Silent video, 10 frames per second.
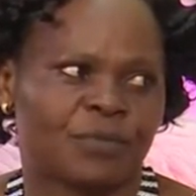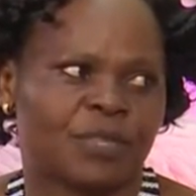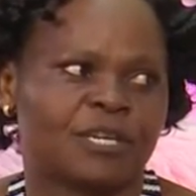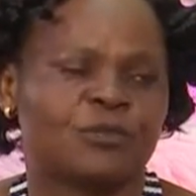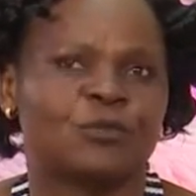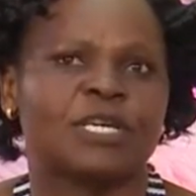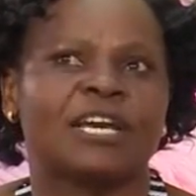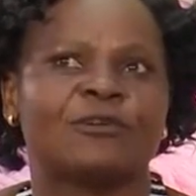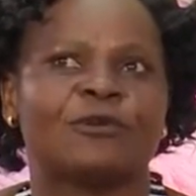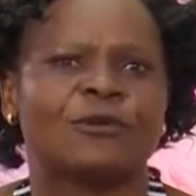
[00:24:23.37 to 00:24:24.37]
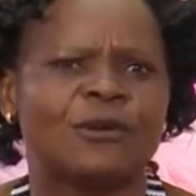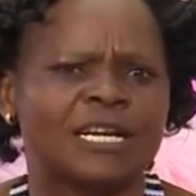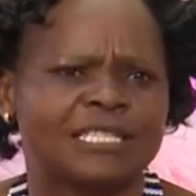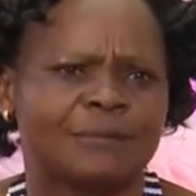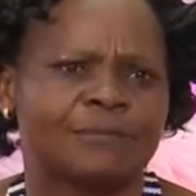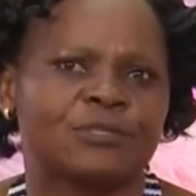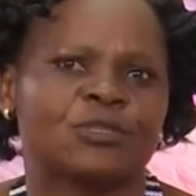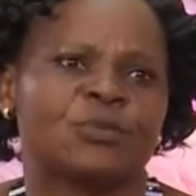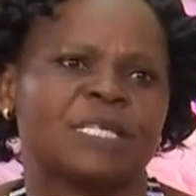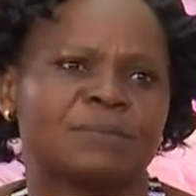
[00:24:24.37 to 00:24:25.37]
that we are no longer
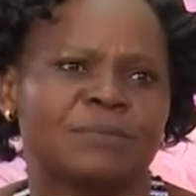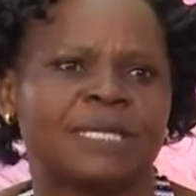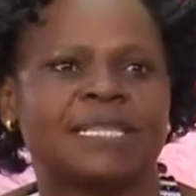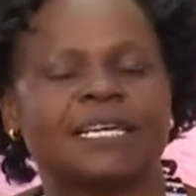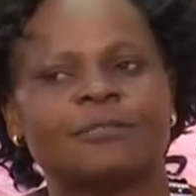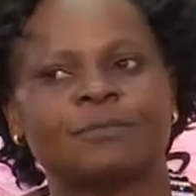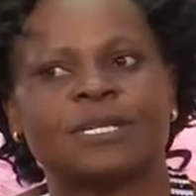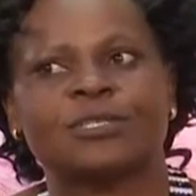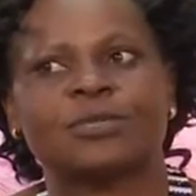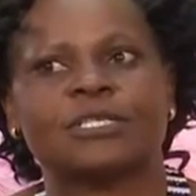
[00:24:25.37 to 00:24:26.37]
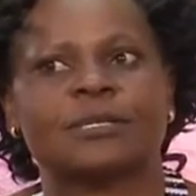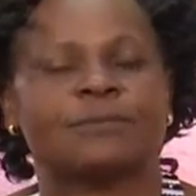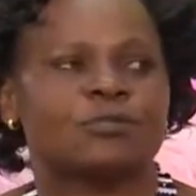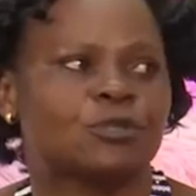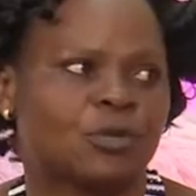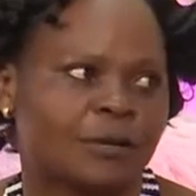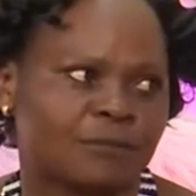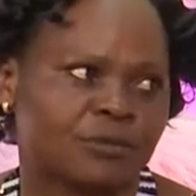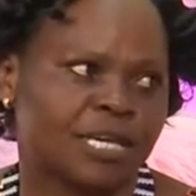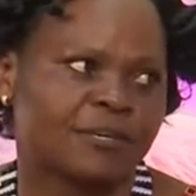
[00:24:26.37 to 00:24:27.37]
supposed to be in that place. We are supposed to
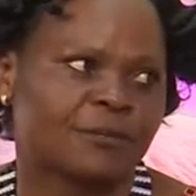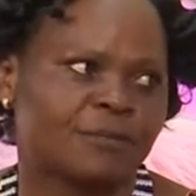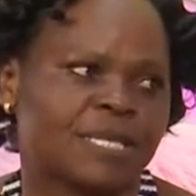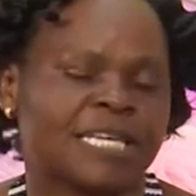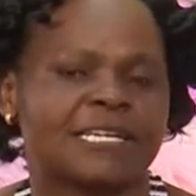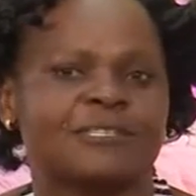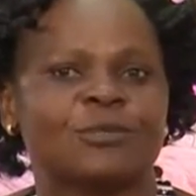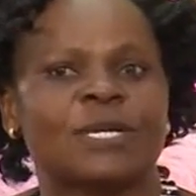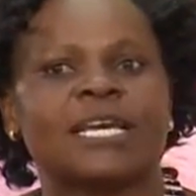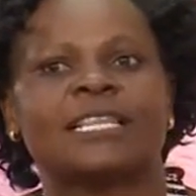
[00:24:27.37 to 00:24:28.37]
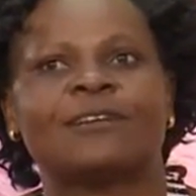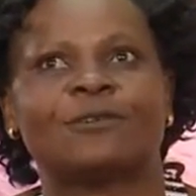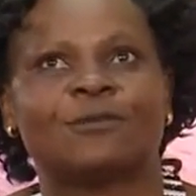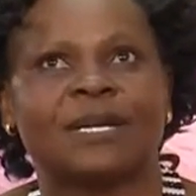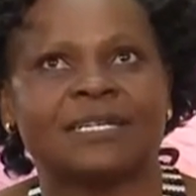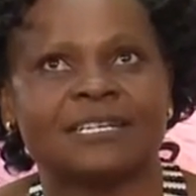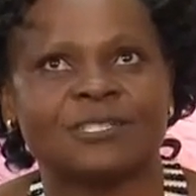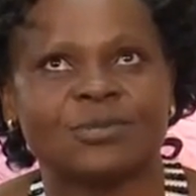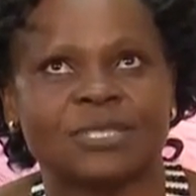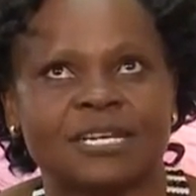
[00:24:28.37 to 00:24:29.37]
come to Nairobi. That is where the Lord wants
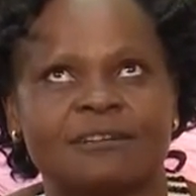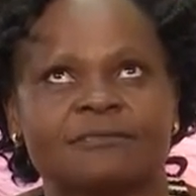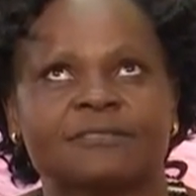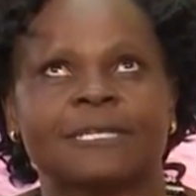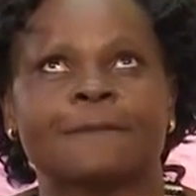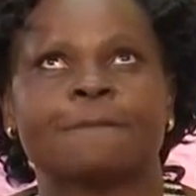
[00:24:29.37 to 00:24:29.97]
us to serve.